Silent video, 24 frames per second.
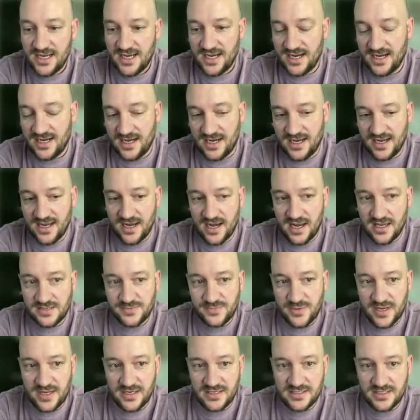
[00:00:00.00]
and I
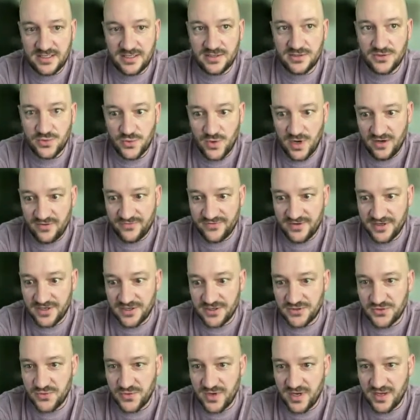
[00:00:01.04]
spent 12
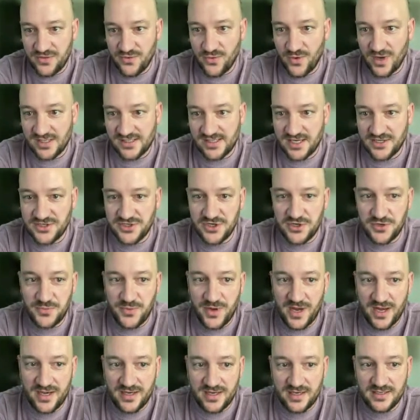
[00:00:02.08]
years with Wasatch
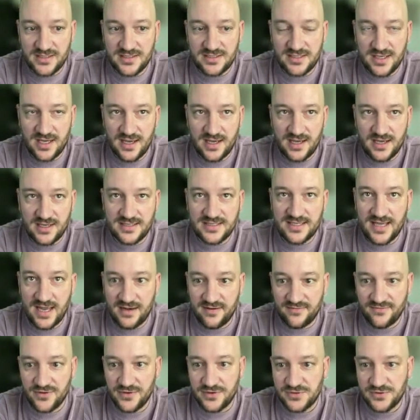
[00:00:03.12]
Independent, 10
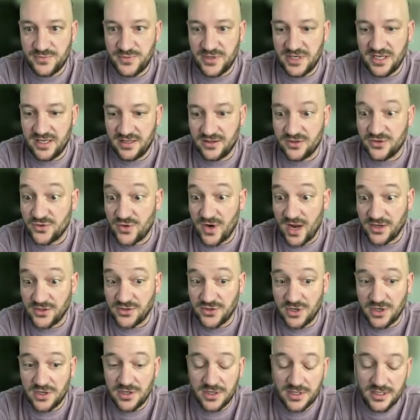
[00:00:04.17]
of those being the
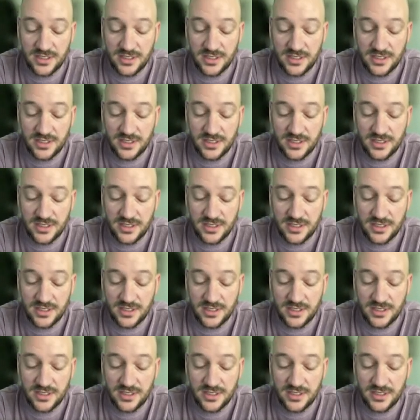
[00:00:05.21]
director.